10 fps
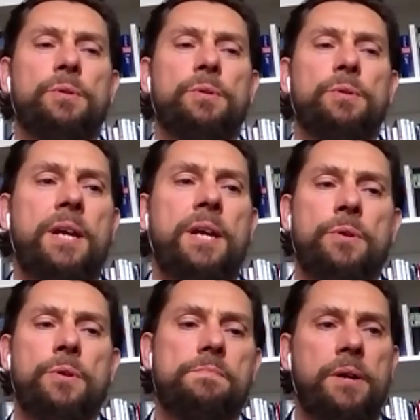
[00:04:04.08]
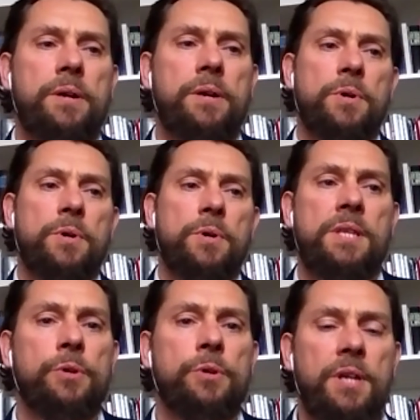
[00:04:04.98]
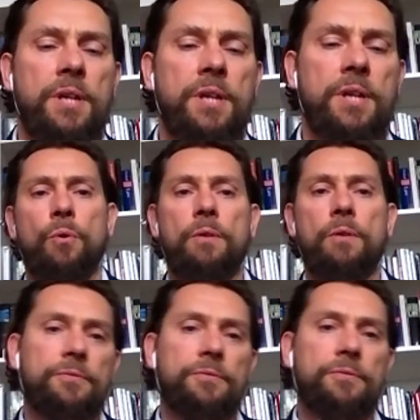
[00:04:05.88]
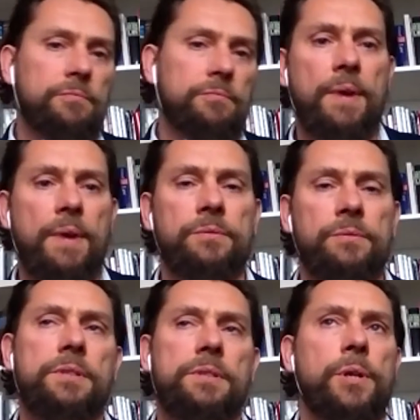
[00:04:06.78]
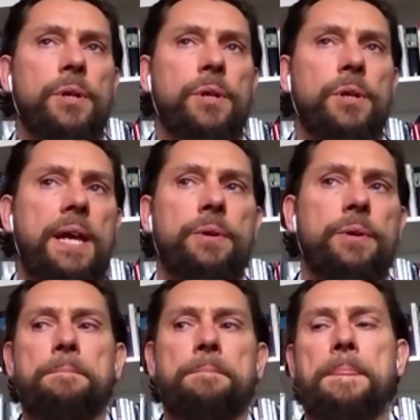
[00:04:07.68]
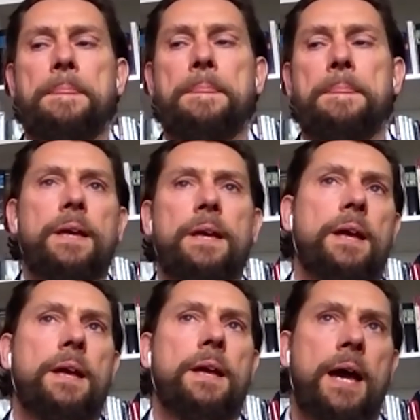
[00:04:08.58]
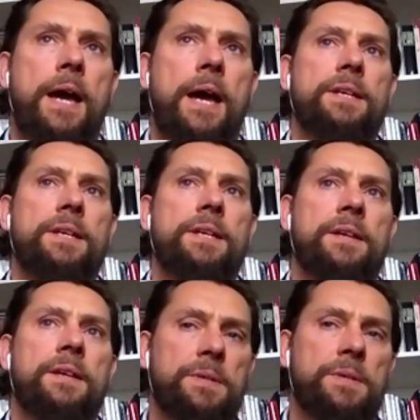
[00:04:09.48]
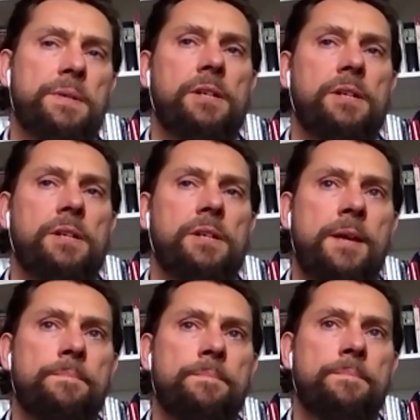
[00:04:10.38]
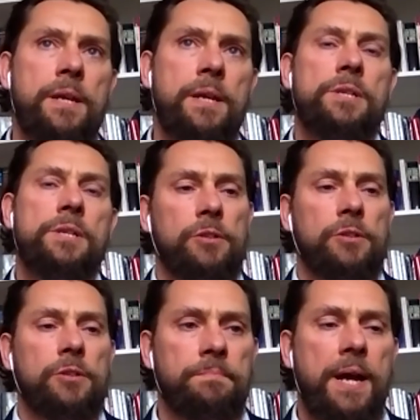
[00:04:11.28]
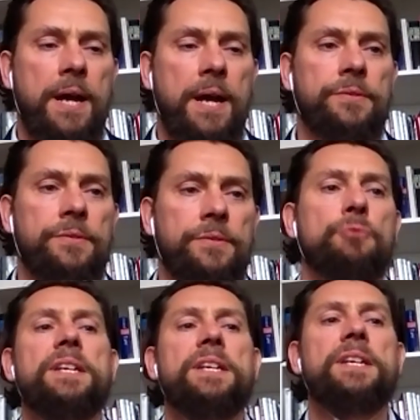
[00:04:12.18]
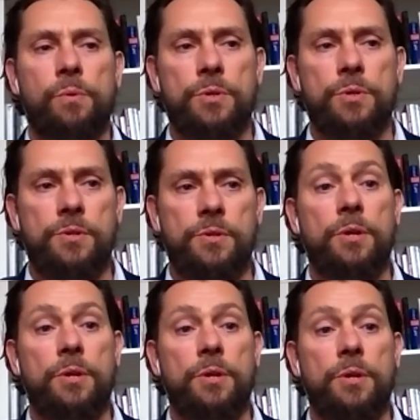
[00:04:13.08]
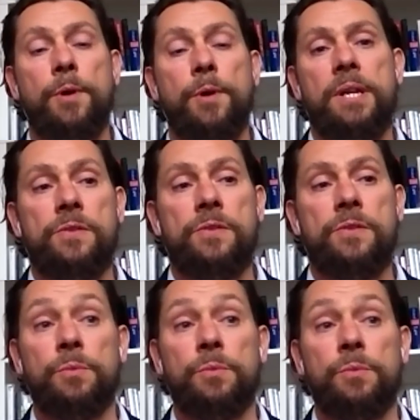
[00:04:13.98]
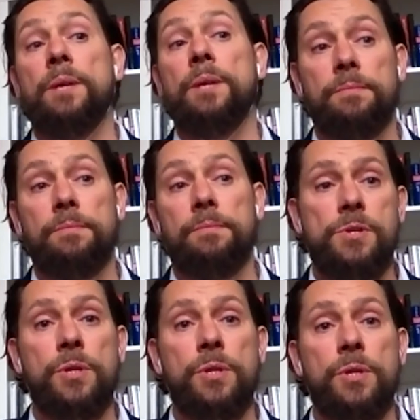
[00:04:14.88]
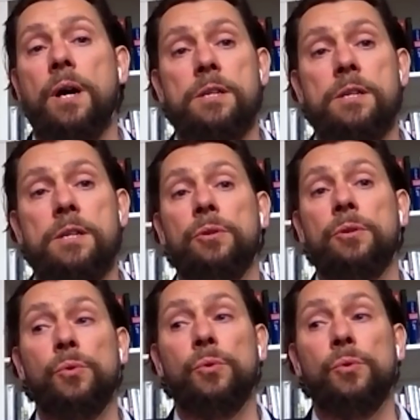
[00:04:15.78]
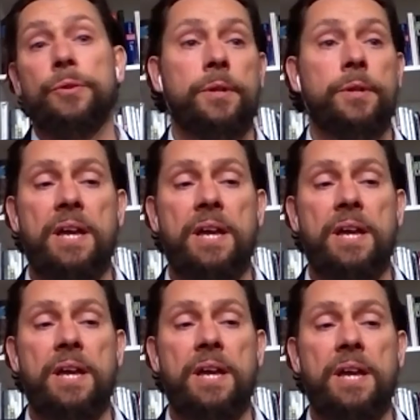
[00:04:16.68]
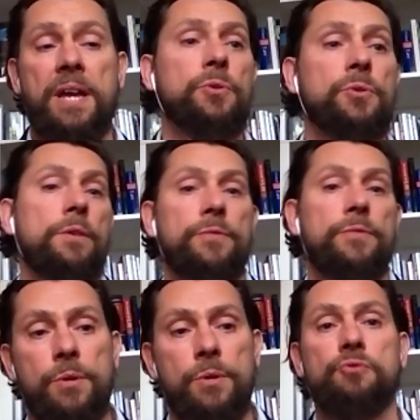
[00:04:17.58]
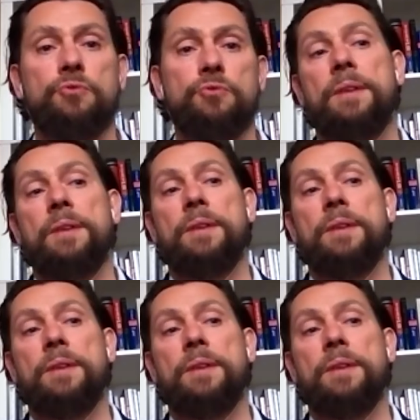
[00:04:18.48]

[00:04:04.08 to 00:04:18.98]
one of those parking spots in that road. You'd have to go off round the local area. And at this particular time, it was in Cheltenham and the race week was on. So the population of Cheltenham was doubled. So there were cars parked all on the pavements, all over the road, strewn everywhere.